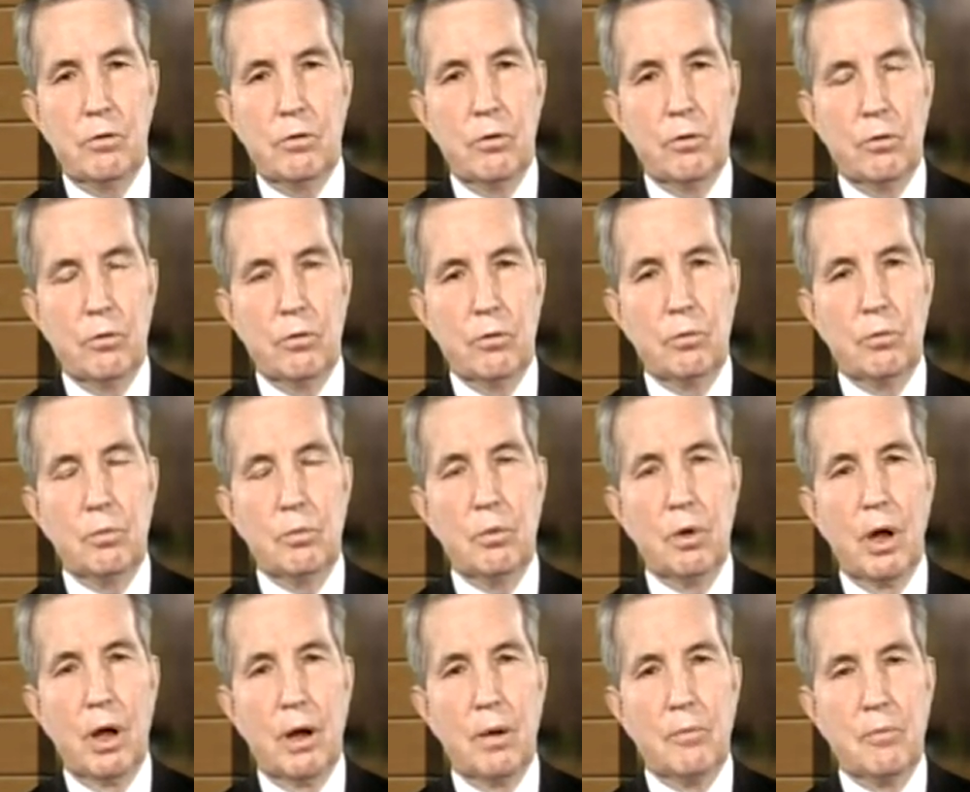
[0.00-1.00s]
to
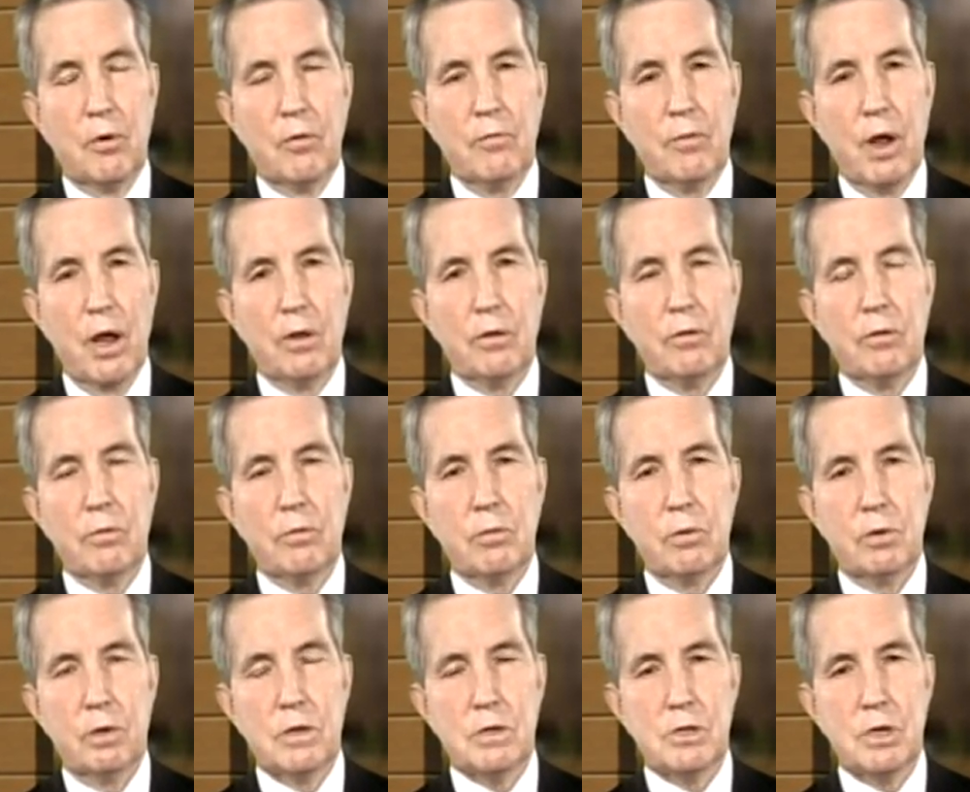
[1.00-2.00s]
prevent
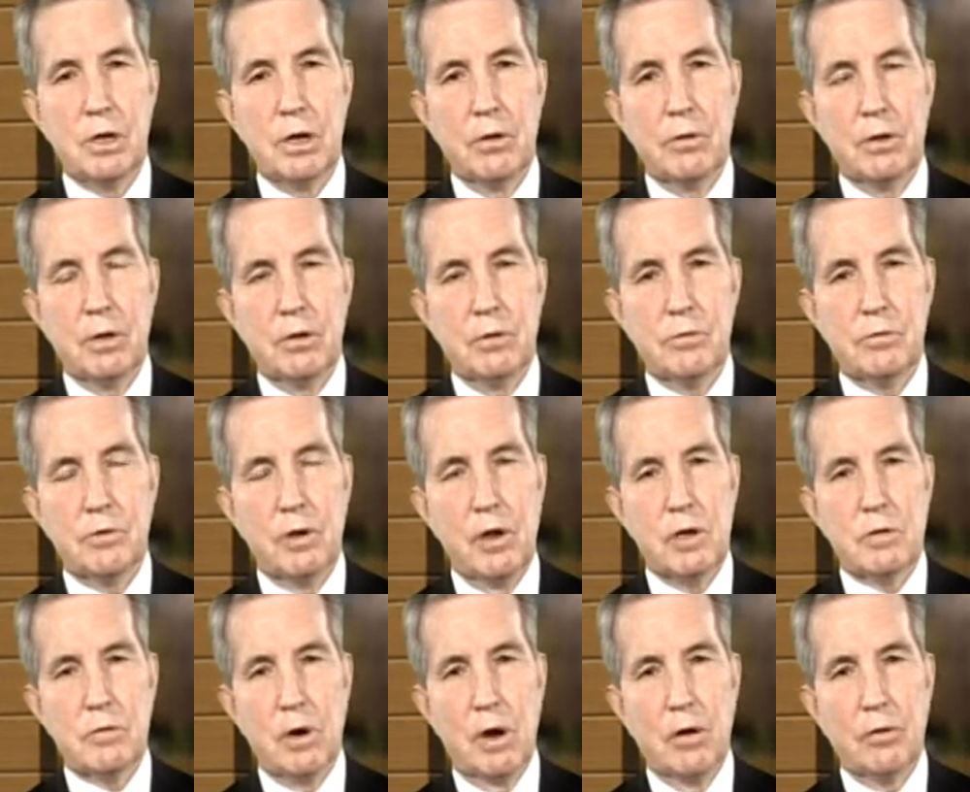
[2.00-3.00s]
listing of the
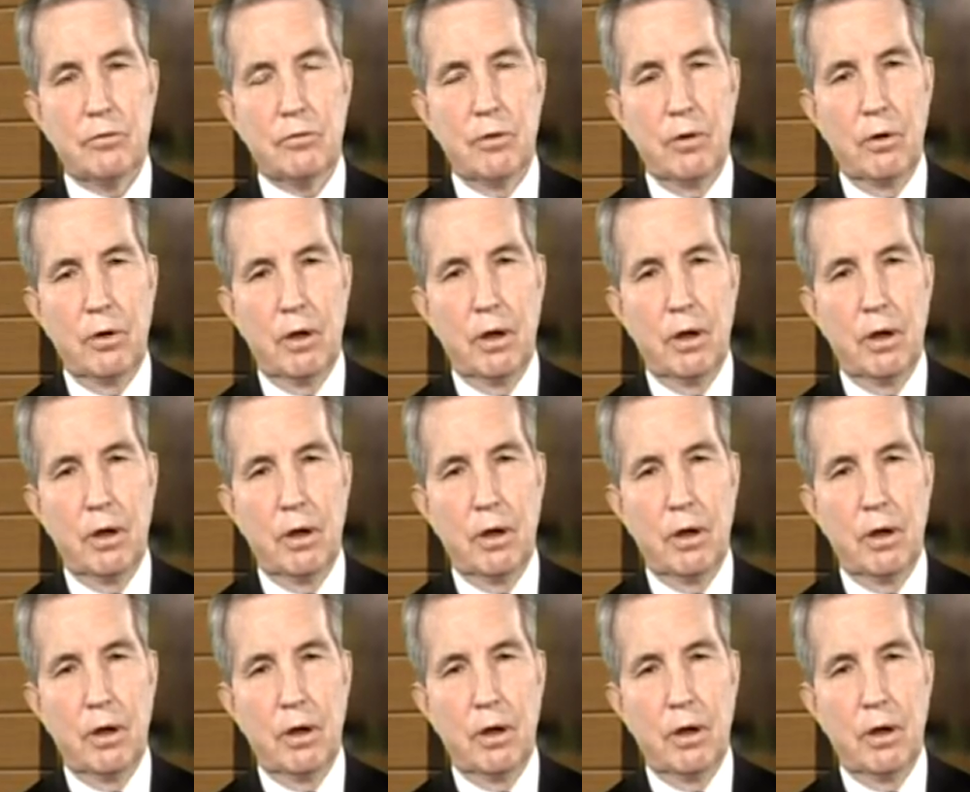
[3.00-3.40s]
sage grouse